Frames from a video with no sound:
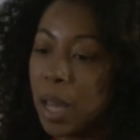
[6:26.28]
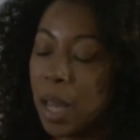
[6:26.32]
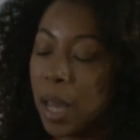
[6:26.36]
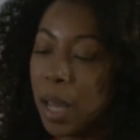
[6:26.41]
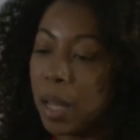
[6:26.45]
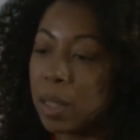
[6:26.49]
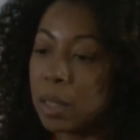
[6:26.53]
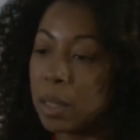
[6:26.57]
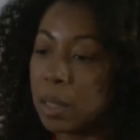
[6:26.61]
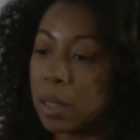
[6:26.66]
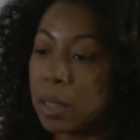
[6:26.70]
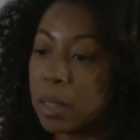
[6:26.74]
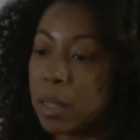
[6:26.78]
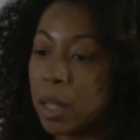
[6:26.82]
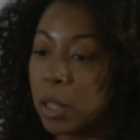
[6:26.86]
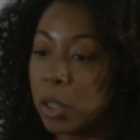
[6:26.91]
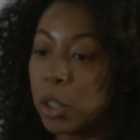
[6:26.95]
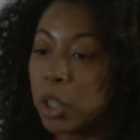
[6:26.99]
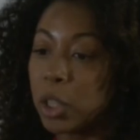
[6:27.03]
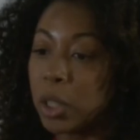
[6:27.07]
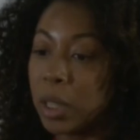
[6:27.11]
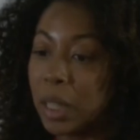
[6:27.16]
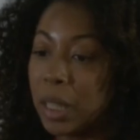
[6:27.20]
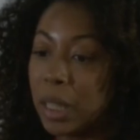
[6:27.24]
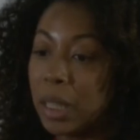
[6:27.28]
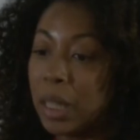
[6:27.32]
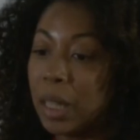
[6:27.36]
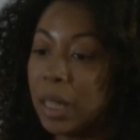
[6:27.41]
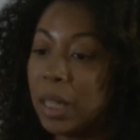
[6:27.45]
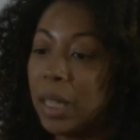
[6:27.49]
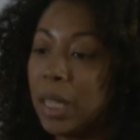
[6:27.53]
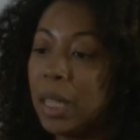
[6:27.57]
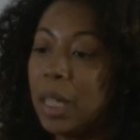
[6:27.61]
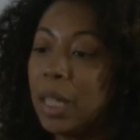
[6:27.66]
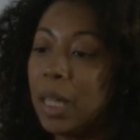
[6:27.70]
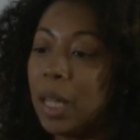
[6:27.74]
and is essentially
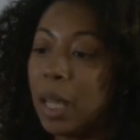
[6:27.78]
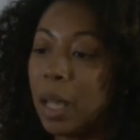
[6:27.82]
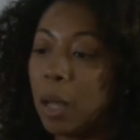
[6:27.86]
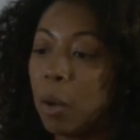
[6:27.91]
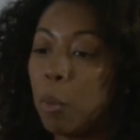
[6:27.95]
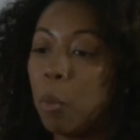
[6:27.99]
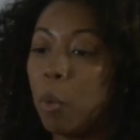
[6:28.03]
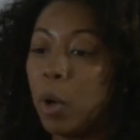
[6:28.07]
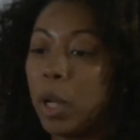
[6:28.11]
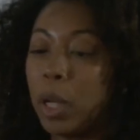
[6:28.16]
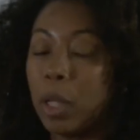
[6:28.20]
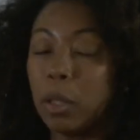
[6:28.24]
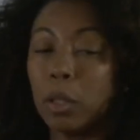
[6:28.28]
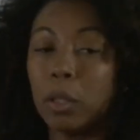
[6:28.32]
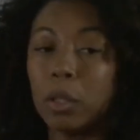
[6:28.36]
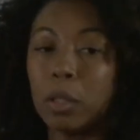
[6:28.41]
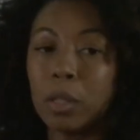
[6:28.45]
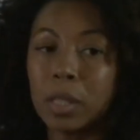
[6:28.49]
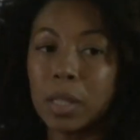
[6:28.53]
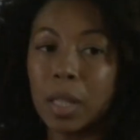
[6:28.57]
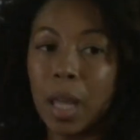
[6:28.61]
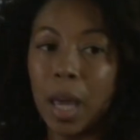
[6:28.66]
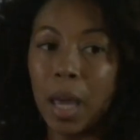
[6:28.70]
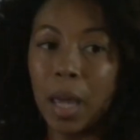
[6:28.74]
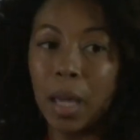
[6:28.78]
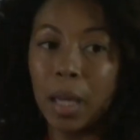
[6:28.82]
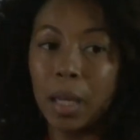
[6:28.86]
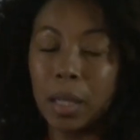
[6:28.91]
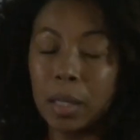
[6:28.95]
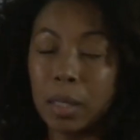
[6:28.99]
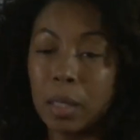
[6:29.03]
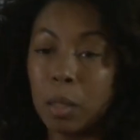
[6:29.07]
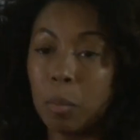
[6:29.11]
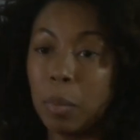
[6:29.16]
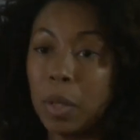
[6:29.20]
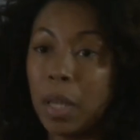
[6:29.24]
leading what it looks
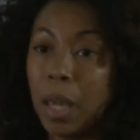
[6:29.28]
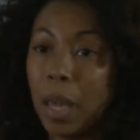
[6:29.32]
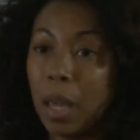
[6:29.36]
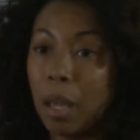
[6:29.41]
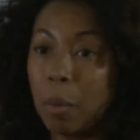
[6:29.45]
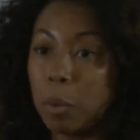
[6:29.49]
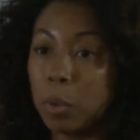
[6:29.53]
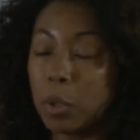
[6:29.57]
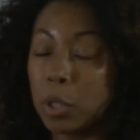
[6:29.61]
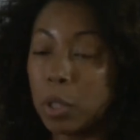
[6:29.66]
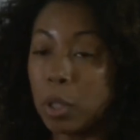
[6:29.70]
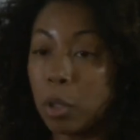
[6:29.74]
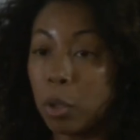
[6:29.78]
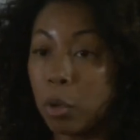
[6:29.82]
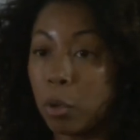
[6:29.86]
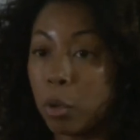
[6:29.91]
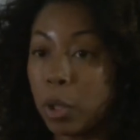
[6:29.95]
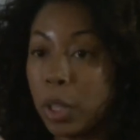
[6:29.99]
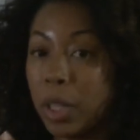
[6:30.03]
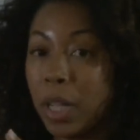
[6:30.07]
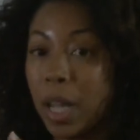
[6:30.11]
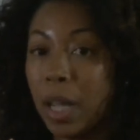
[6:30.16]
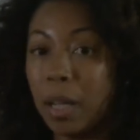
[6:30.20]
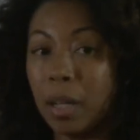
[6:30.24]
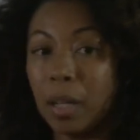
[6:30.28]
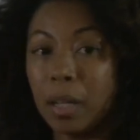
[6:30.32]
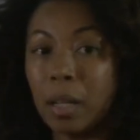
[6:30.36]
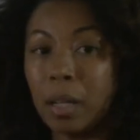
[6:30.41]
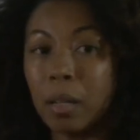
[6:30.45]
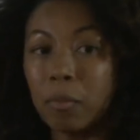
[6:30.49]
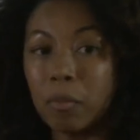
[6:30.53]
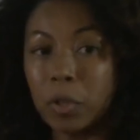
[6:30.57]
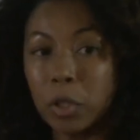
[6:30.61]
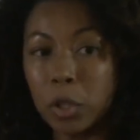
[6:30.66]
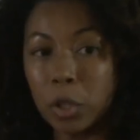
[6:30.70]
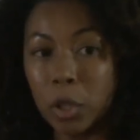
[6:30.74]
like to be able to create an
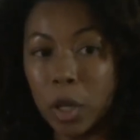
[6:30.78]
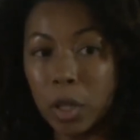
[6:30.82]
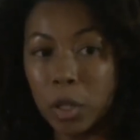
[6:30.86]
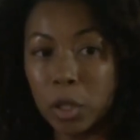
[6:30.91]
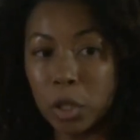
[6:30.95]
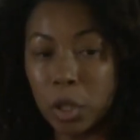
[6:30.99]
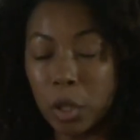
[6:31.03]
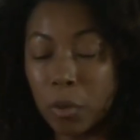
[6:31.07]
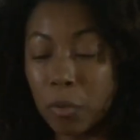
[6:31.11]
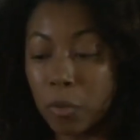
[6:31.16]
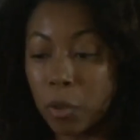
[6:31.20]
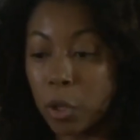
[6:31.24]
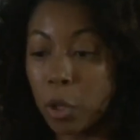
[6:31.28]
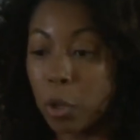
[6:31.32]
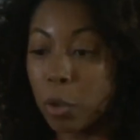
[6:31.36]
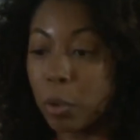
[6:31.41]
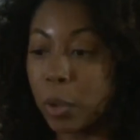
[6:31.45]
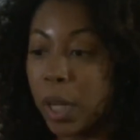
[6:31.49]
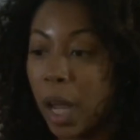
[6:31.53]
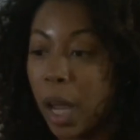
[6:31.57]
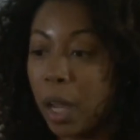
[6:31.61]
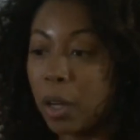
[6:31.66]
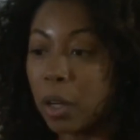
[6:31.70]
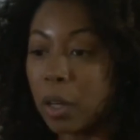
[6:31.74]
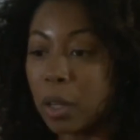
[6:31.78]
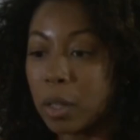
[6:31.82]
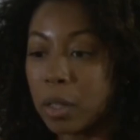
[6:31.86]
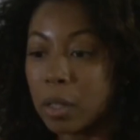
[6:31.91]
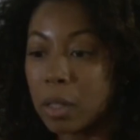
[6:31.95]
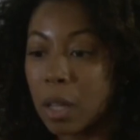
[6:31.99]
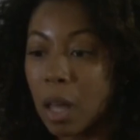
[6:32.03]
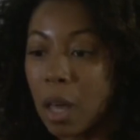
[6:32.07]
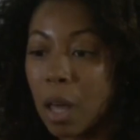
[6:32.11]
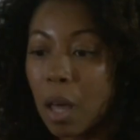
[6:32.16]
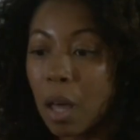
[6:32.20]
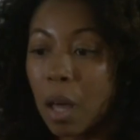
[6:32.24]
infrastructure for
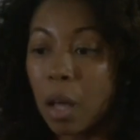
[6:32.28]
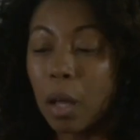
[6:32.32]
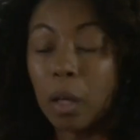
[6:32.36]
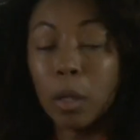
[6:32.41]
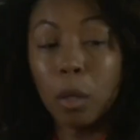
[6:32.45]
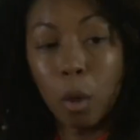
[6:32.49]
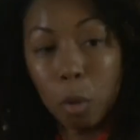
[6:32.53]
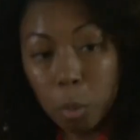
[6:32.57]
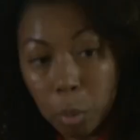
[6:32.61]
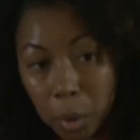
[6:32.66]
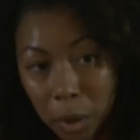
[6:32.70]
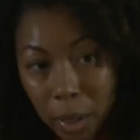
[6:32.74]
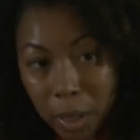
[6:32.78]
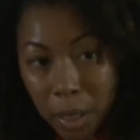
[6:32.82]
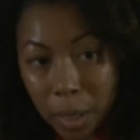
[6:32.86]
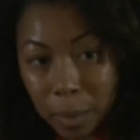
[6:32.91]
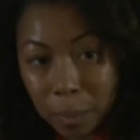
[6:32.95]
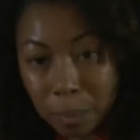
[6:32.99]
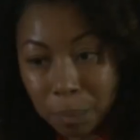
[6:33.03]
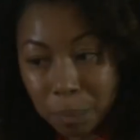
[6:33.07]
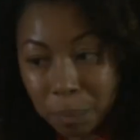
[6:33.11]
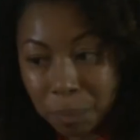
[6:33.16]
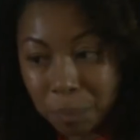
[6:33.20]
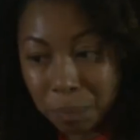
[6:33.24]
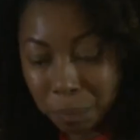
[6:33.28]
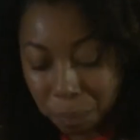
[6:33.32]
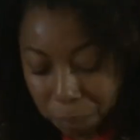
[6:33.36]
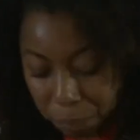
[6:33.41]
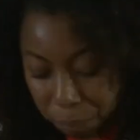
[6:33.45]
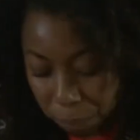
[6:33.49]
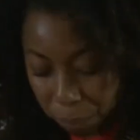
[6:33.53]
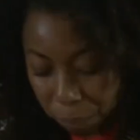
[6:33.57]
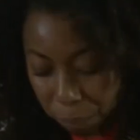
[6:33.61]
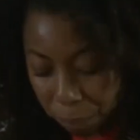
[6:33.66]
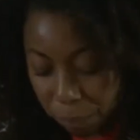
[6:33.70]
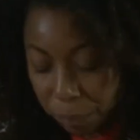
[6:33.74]
creators globally.
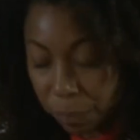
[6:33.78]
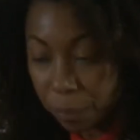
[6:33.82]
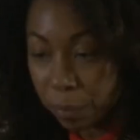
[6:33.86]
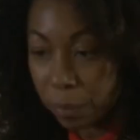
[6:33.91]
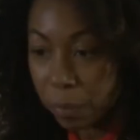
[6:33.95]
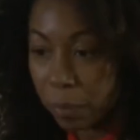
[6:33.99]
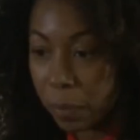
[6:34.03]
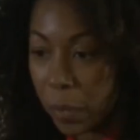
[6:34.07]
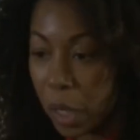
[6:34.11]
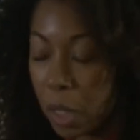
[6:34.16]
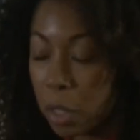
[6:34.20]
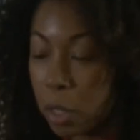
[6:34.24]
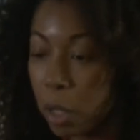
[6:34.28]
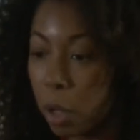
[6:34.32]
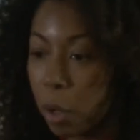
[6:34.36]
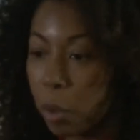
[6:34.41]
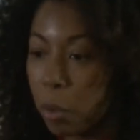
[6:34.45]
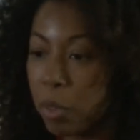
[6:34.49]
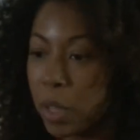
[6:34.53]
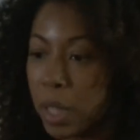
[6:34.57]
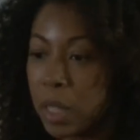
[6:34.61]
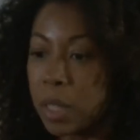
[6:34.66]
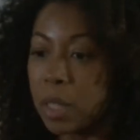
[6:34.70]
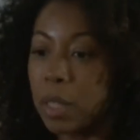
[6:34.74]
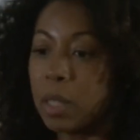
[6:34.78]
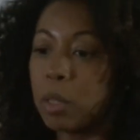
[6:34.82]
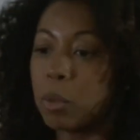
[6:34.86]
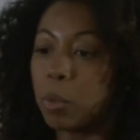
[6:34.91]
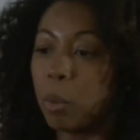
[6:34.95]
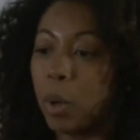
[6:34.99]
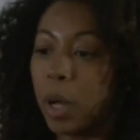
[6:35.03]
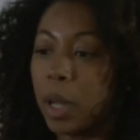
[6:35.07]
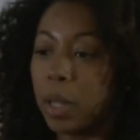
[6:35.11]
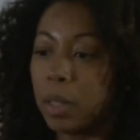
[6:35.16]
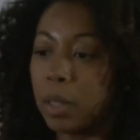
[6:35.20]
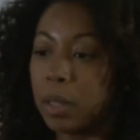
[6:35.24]
So this is
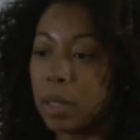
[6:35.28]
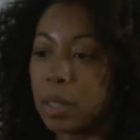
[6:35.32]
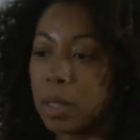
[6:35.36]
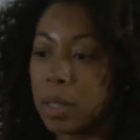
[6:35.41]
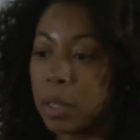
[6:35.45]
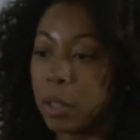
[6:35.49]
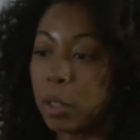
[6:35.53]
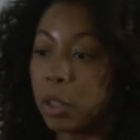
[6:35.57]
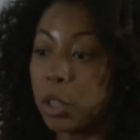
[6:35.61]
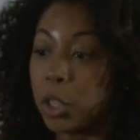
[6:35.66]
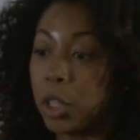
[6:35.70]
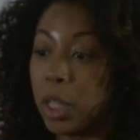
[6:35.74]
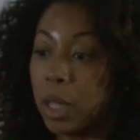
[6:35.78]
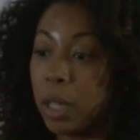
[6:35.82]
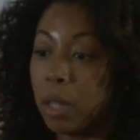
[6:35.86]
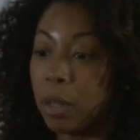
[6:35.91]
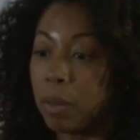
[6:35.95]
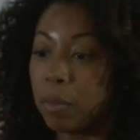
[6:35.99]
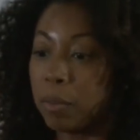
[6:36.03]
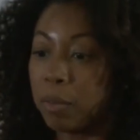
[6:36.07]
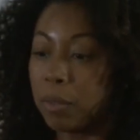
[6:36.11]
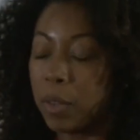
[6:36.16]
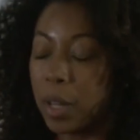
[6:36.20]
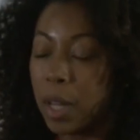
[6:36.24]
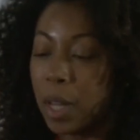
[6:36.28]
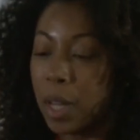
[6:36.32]
what synergy of